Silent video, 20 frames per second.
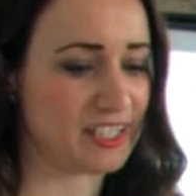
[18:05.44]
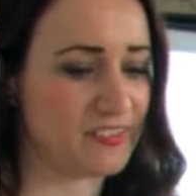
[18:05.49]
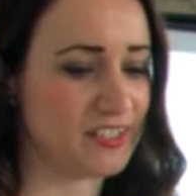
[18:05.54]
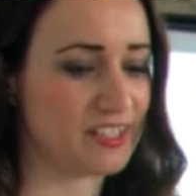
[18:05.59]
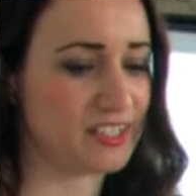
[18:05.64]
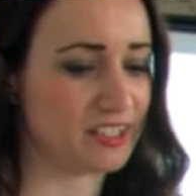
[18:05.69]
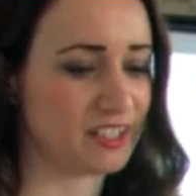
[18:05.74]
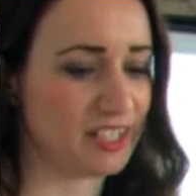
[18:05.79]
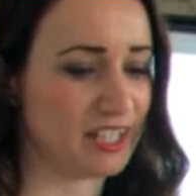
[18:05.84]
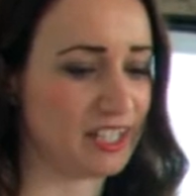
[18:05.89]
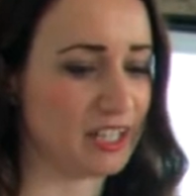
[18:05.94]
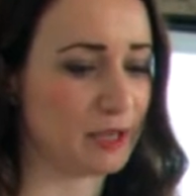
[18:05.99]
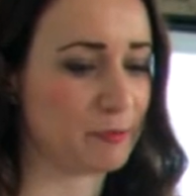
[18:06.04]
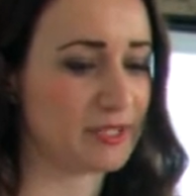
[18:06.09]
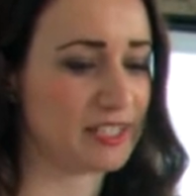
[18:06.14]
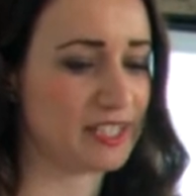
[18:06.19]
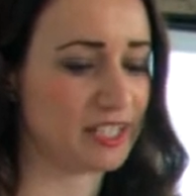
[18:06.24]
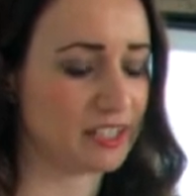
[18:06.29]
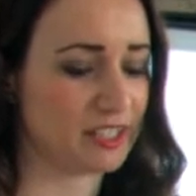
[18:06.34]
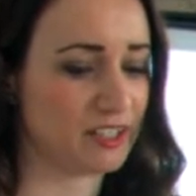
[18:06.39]
of studying a
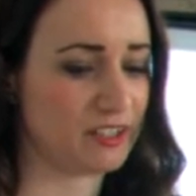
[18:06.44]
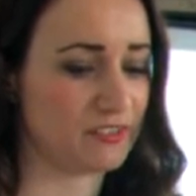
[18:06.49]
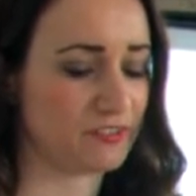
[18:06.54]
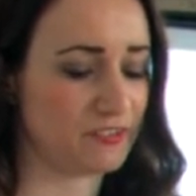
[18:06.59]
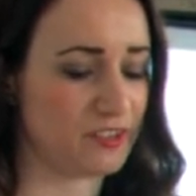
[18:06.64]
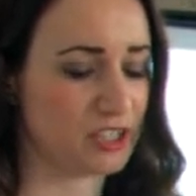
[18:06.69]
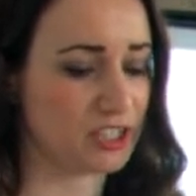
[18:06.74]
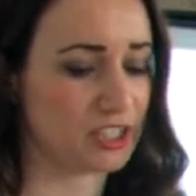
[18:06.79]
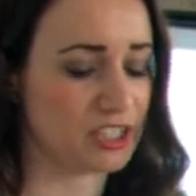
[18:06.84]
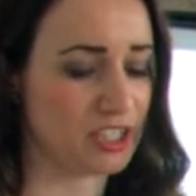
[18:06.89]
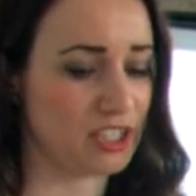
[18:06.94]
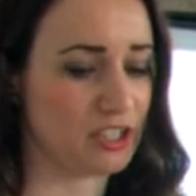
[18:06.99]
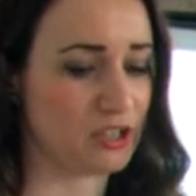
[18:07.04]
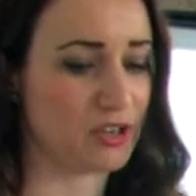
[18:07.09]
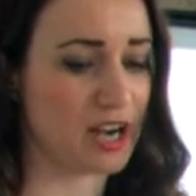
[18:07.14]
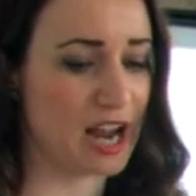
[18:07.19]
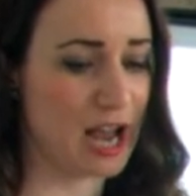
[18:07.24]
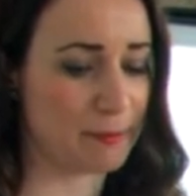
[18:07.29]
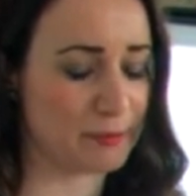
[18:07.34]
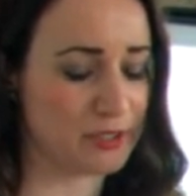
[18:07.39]
particular function
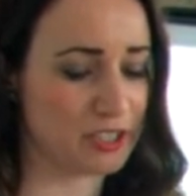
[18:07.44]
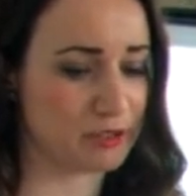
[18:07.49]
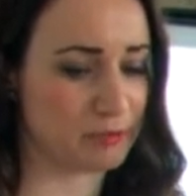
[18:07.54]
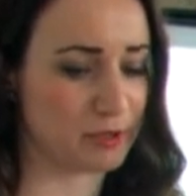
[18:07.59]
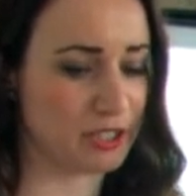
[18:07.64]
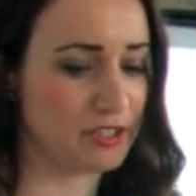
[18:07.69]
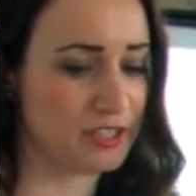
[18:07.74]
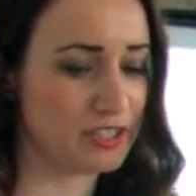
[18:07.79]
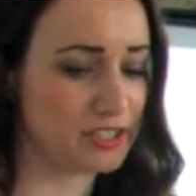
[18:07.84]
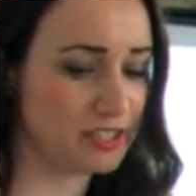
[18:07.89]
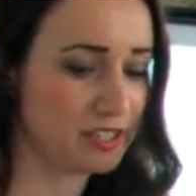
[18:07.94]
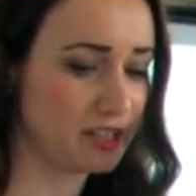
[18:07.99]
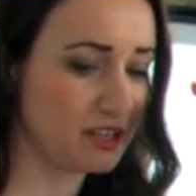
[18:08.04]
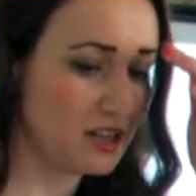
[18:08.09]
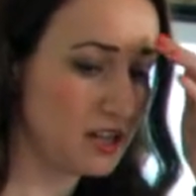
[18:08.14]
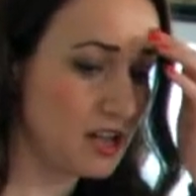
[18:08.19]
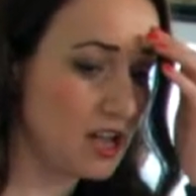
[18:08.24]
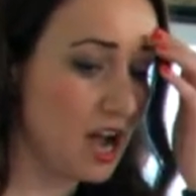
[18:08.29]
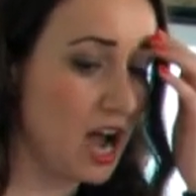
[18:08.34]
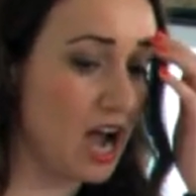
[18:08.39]
or attribute
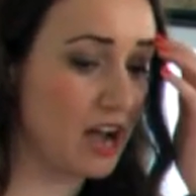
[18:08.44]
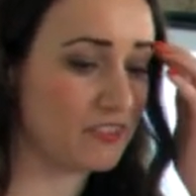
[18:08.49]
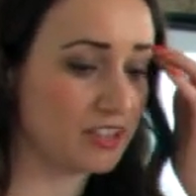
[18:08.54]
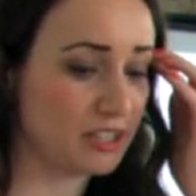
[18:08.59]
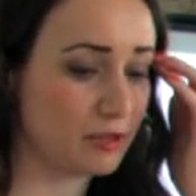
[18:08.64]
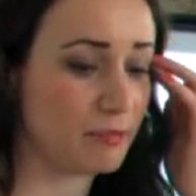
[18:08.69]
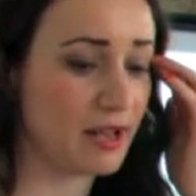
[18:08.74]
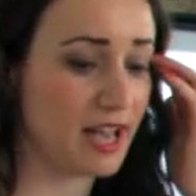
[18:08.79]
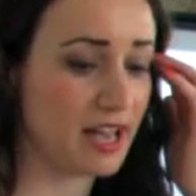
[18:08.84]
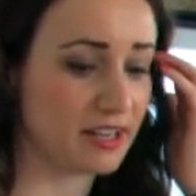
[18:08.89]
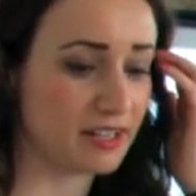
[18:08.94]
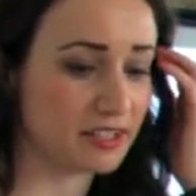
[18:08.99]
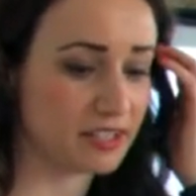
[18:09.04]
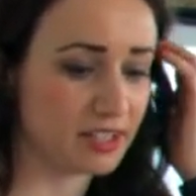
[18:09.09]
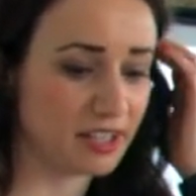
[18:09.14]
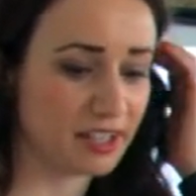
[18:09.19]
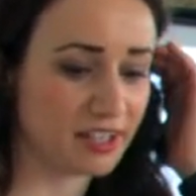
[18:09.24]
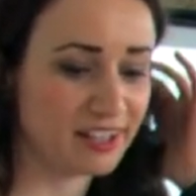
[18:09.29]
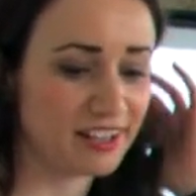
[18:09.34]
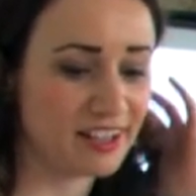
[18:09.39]
of a
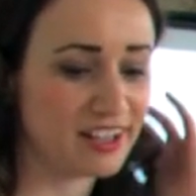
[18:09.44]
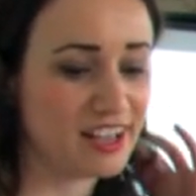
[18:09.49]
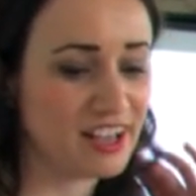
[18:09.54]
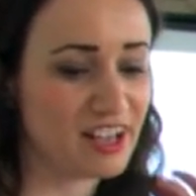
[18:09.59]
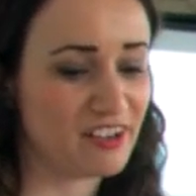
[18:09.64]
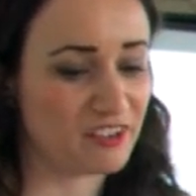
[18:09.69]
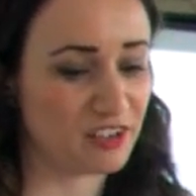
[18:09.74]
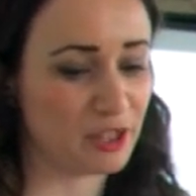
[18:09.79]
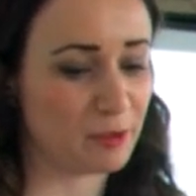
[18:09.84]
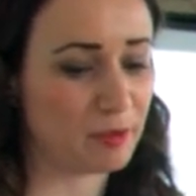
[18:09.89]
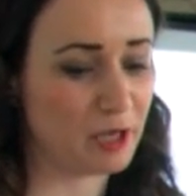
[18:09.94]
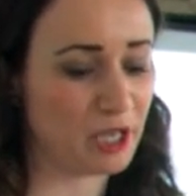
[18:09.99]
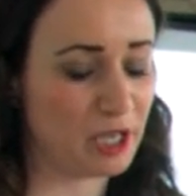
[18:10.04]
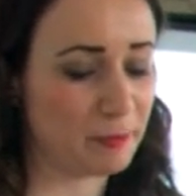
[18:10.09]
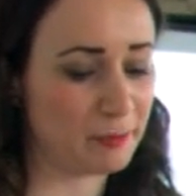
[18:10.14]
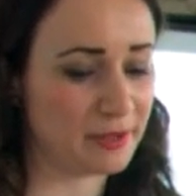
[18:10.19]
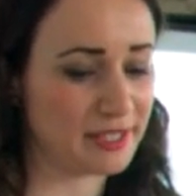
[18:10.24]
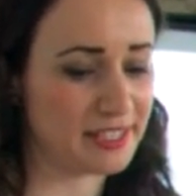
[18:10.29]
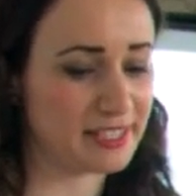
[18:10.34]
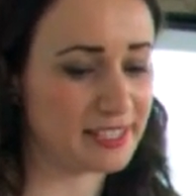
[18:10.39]
competitor for the
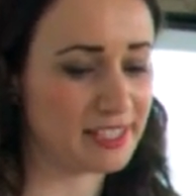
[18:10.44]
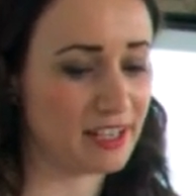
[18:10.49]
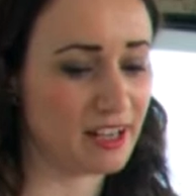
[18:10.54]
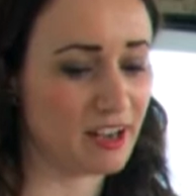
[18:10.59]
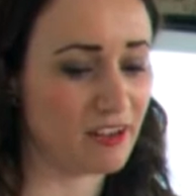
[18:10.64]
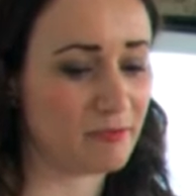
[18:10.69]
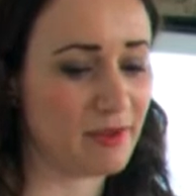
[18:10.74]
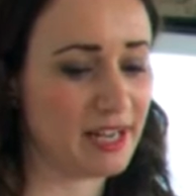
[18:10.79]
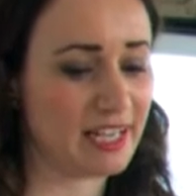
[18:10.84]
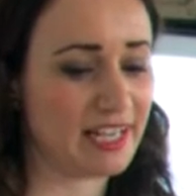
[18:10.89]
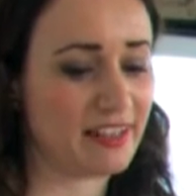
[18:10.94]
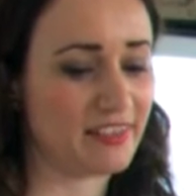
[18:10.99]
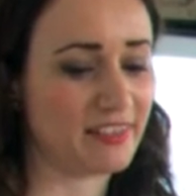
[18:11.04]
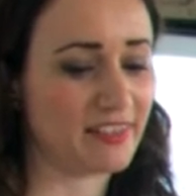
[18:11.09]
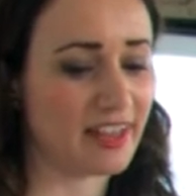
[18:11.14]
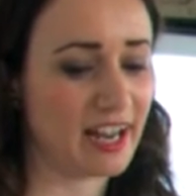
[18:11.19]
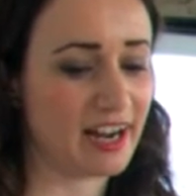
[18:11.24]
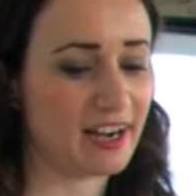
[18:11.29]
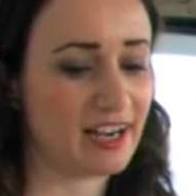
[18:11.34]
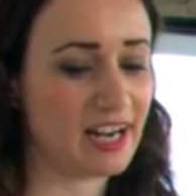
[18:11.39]
purpose of making
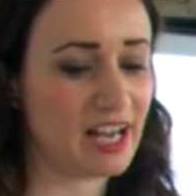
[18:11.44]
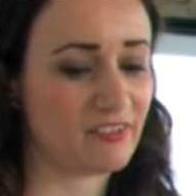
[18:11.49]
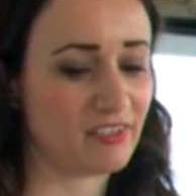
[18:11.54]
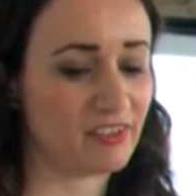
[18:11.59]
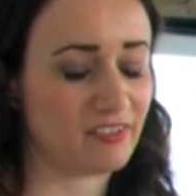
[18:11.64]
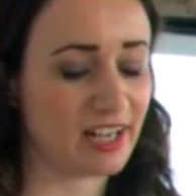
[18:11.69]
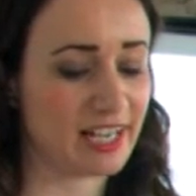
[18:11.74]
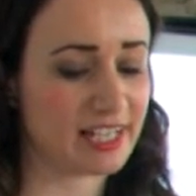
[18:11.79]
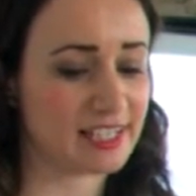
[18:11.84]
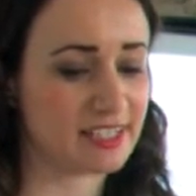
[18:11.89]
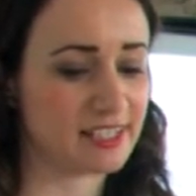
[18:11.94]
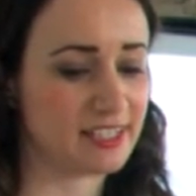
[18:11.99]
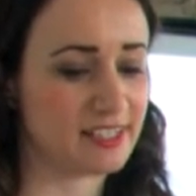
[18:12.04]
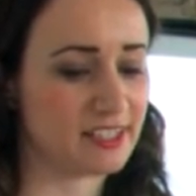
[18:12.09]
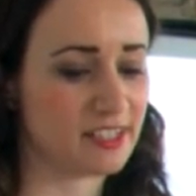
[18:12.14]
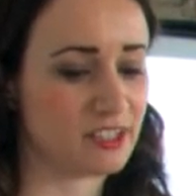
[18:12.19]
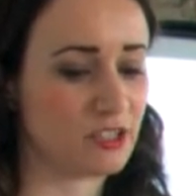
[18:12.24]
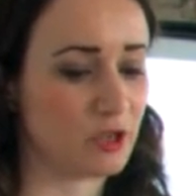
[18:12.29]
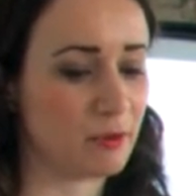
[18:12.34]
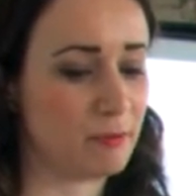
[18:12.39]
their level of
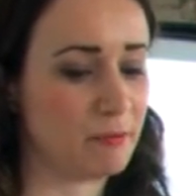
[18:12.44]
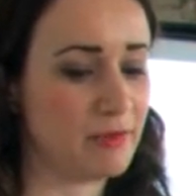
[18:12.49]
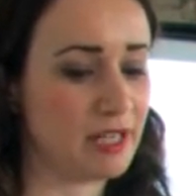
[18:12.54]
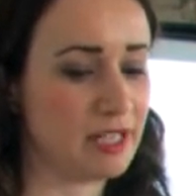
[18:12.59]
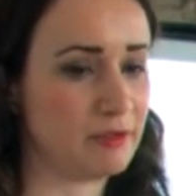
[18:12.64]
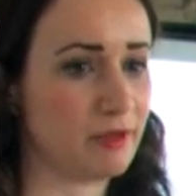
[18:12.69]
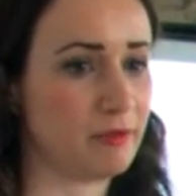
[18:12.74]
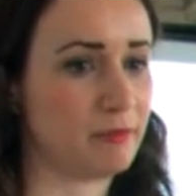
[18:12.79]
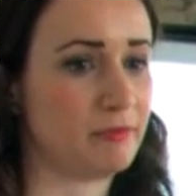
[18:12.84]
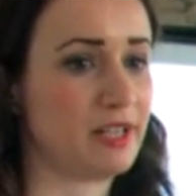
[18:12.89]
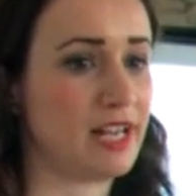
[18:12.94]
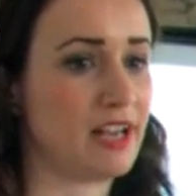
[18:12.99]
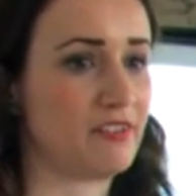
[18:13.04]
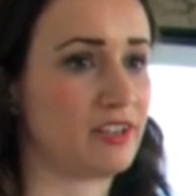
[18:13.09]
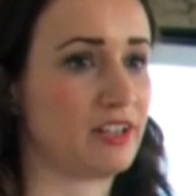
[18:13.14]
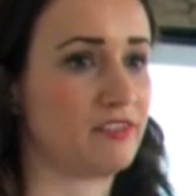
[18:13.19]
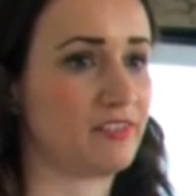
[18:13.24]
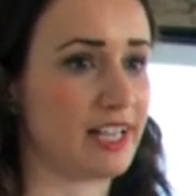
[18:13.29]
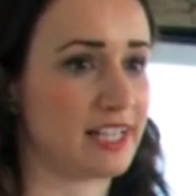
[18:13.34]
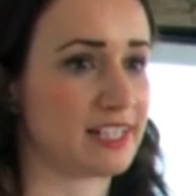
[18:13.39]
excellence your minimum
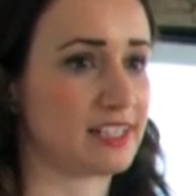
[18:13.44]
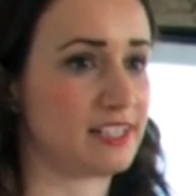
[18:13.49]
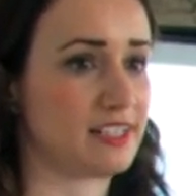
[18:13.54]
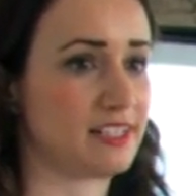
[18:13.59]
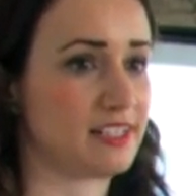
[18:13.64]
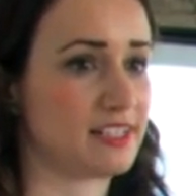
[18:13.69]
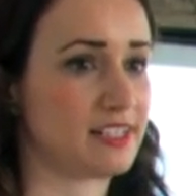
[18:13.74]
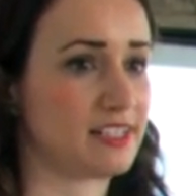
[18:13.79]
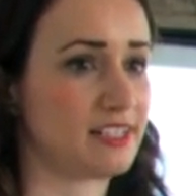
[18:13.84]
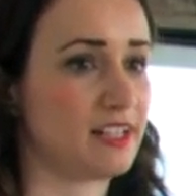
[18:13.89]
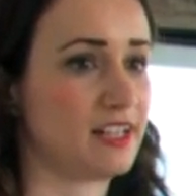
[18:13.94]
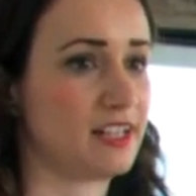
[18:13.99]
level of excellence.